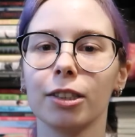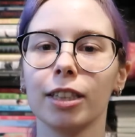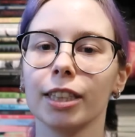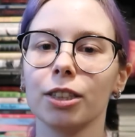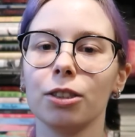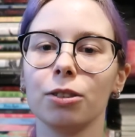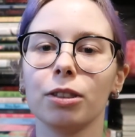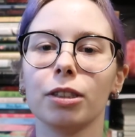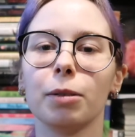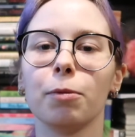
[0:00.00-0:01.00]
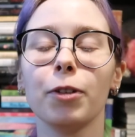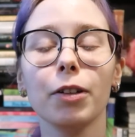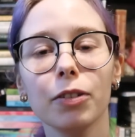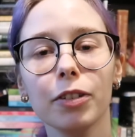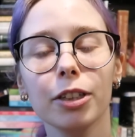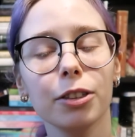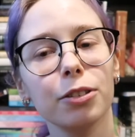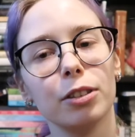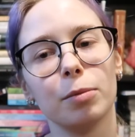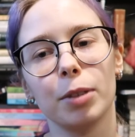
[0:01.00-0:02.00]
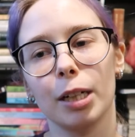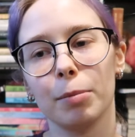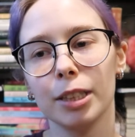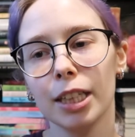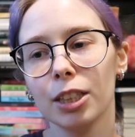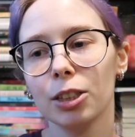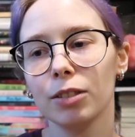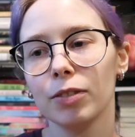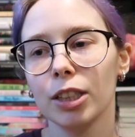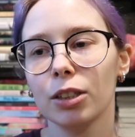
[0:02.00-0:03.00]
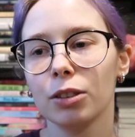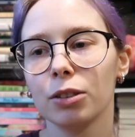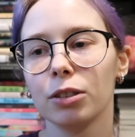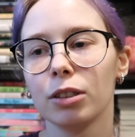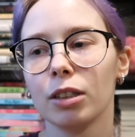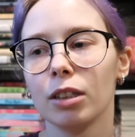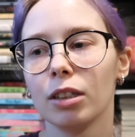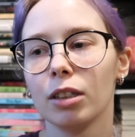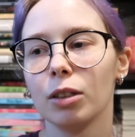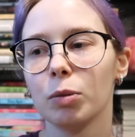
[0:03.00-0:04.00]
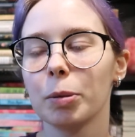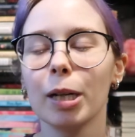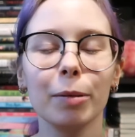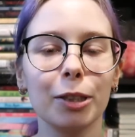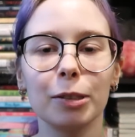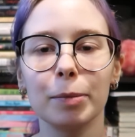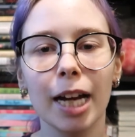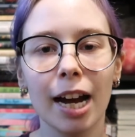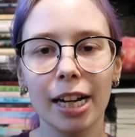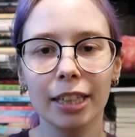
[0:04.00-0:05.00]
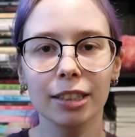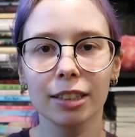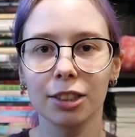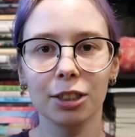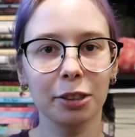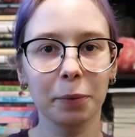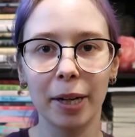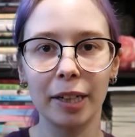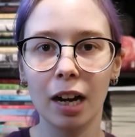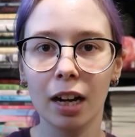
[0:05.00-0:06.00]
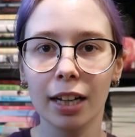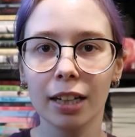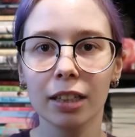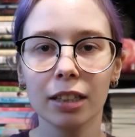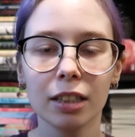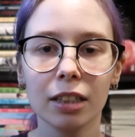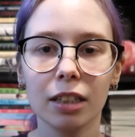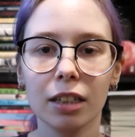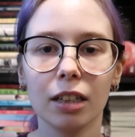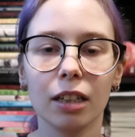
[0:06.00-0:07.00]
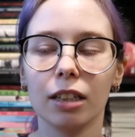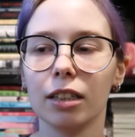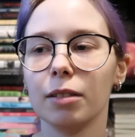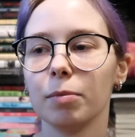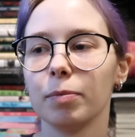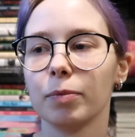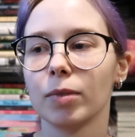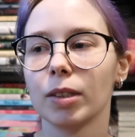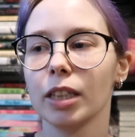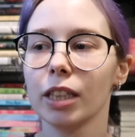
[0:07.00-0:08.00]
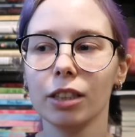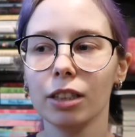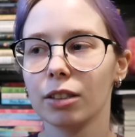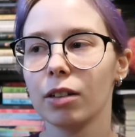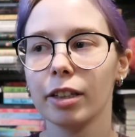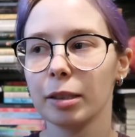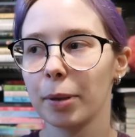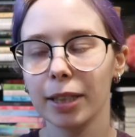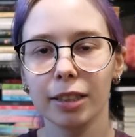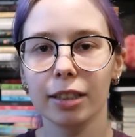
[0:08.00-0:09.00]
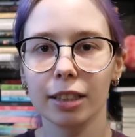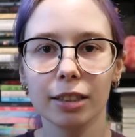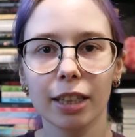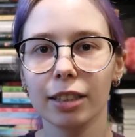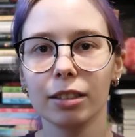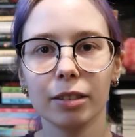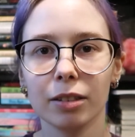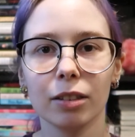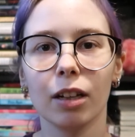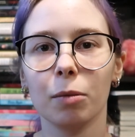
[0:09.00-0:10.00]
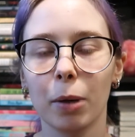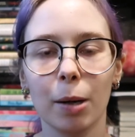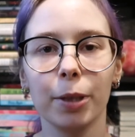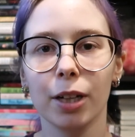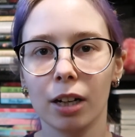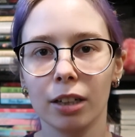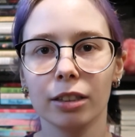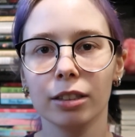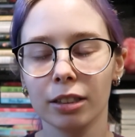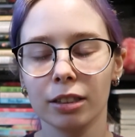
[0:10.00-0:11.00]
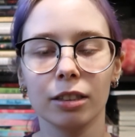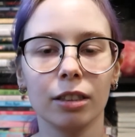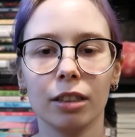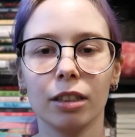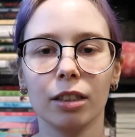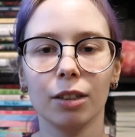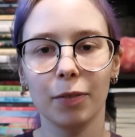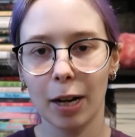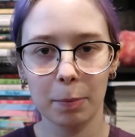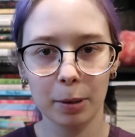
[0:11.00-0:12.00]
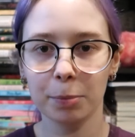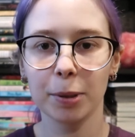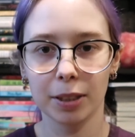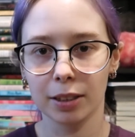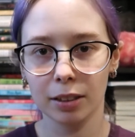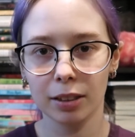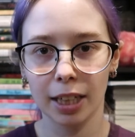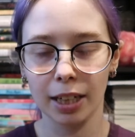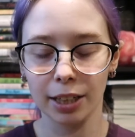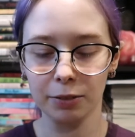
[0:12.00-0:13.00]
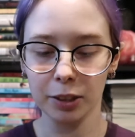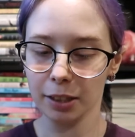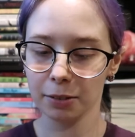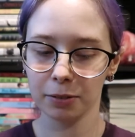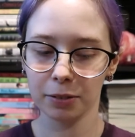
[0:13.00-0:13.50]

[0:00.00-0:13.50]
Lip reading: like to do some favorite videos, some recommendation videos. We'll probably do some tags because, why not? And then, other basic things like probably hauls and wrap-ups and that kind of stuff.